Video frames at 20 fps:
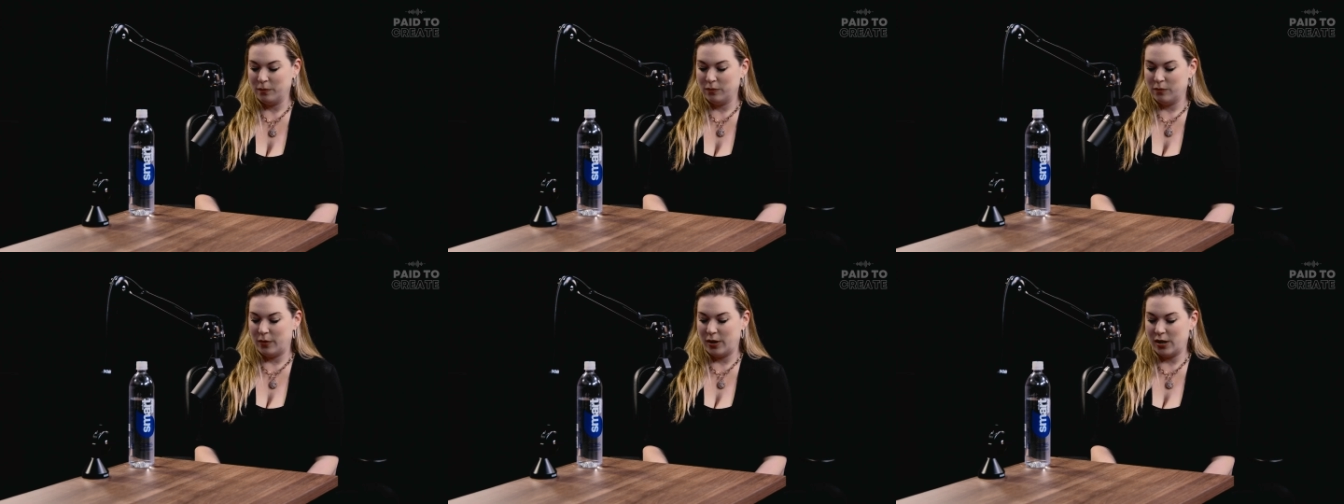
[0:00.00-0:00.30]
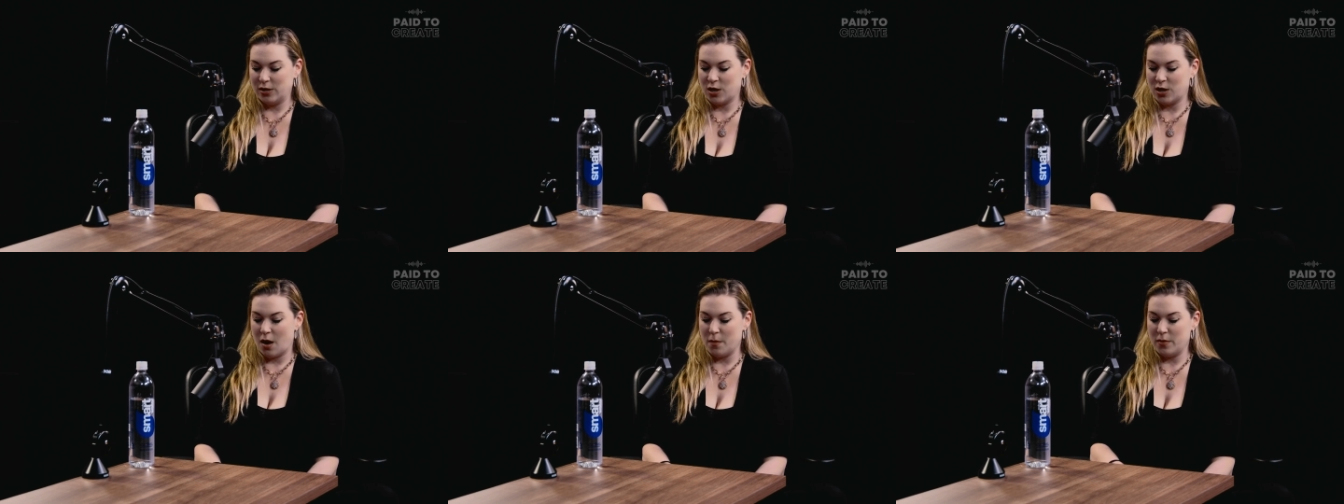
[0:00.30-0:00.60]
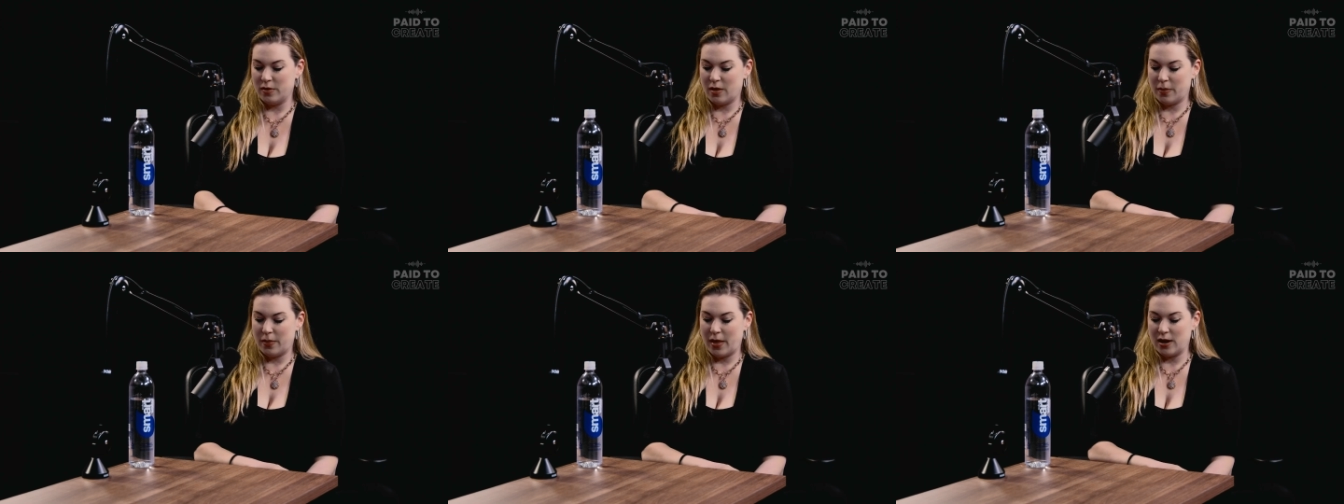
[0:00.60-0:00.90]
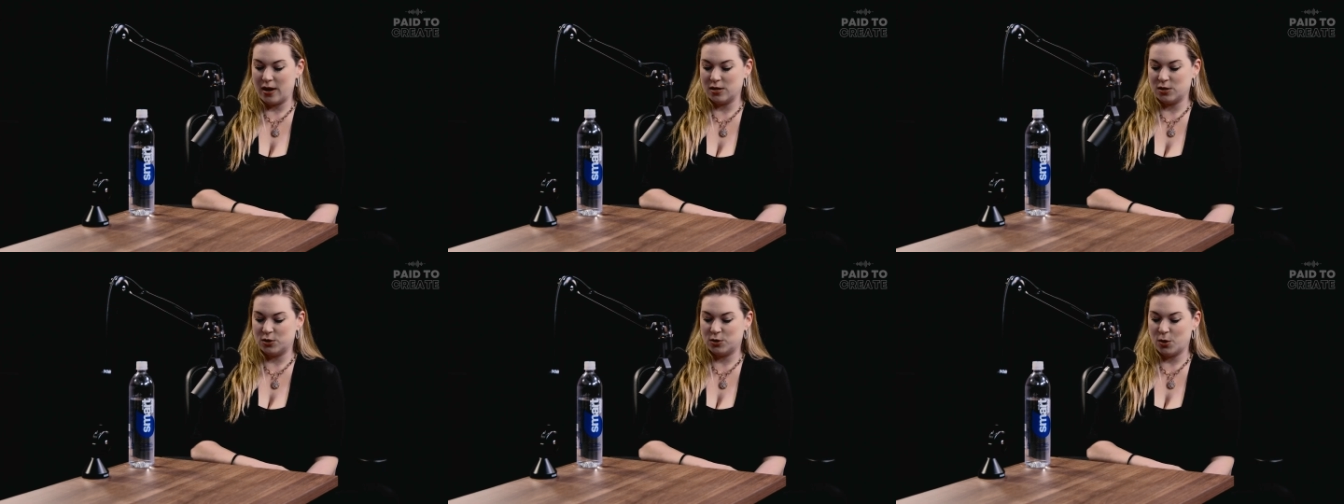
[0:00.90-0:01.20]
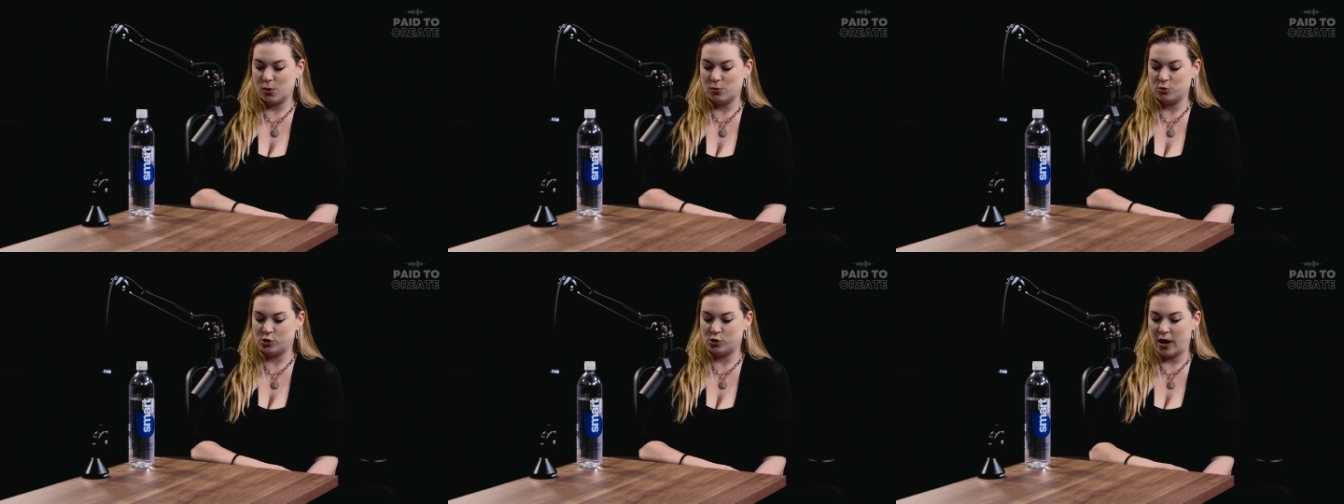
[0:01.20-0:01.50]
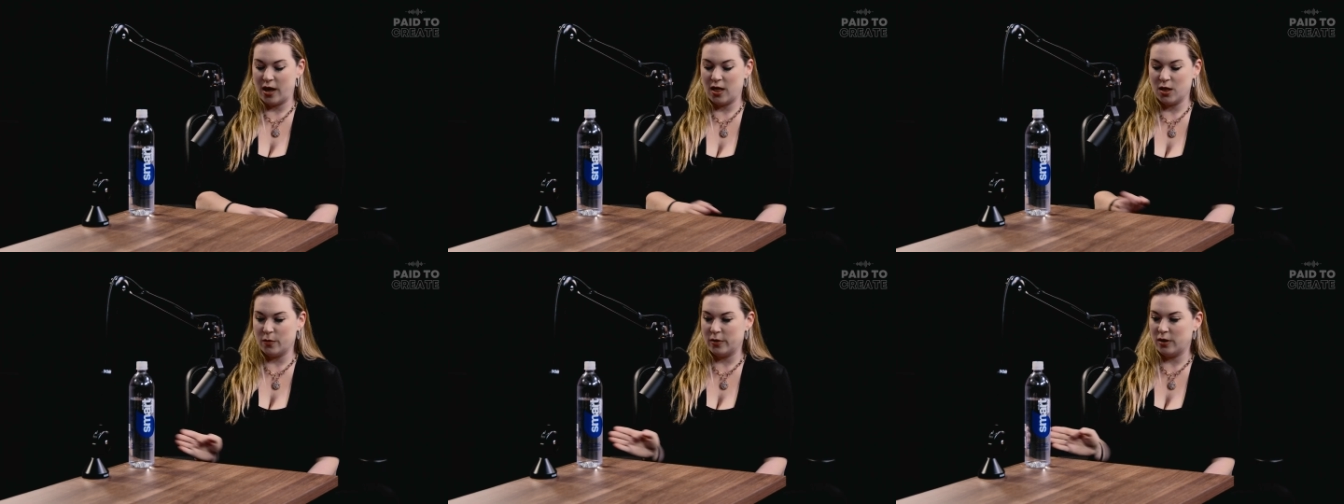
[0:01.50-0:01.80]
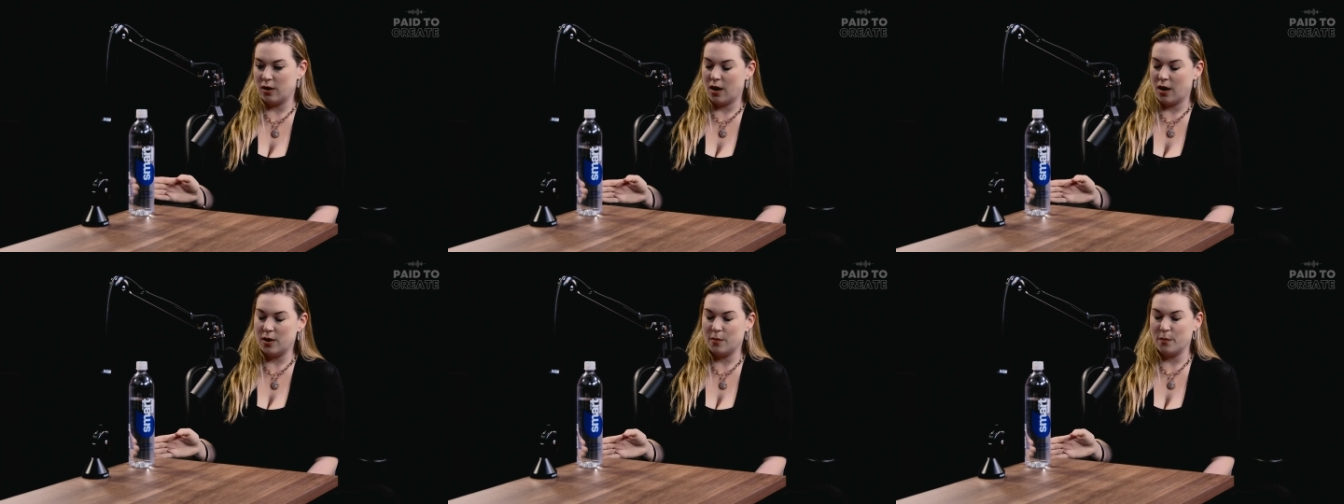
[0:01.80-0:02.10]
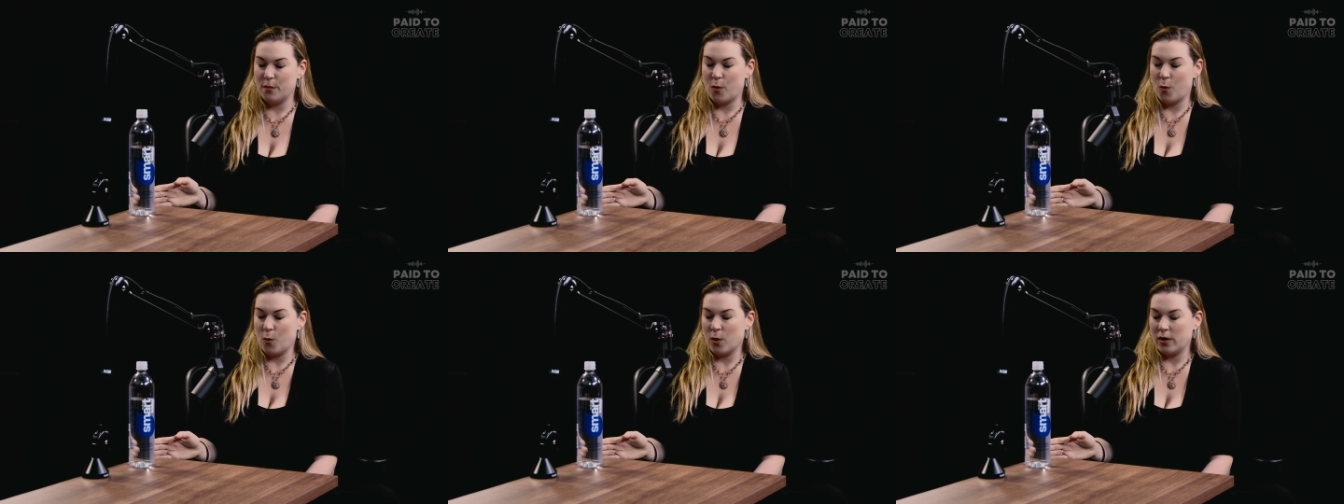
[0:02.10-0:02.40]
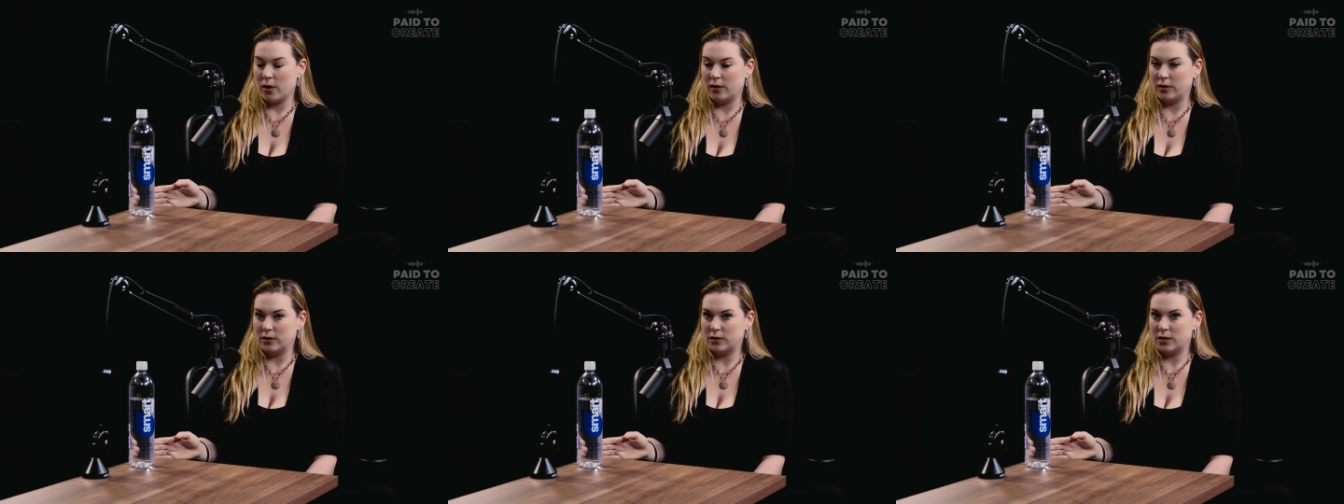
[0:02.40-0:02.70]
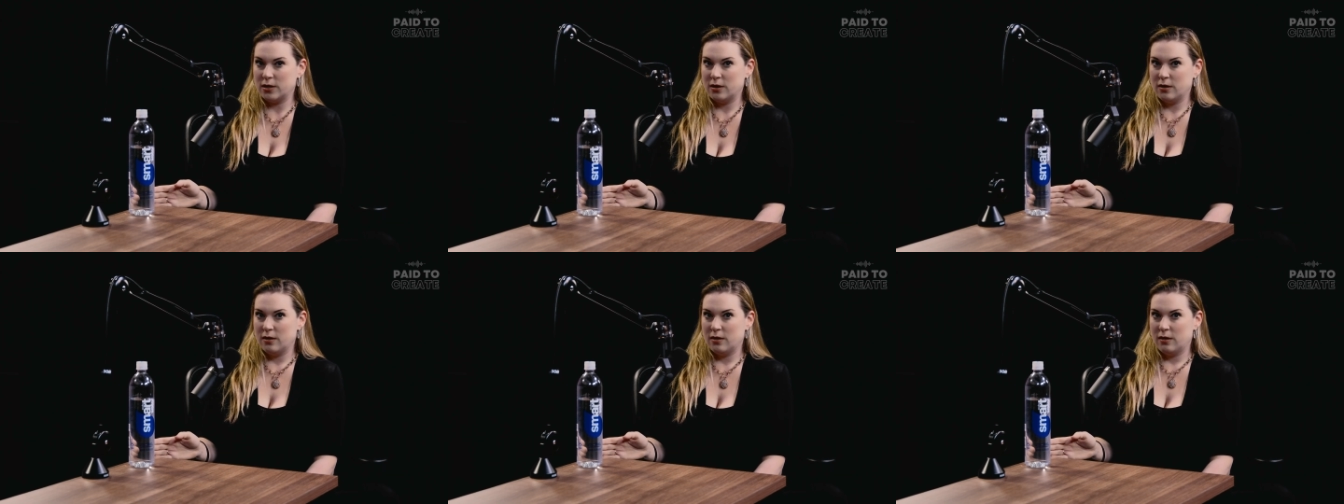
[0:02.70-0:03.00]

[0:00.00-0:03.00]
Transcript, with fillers: but it taught me that that is so shallow and unimportant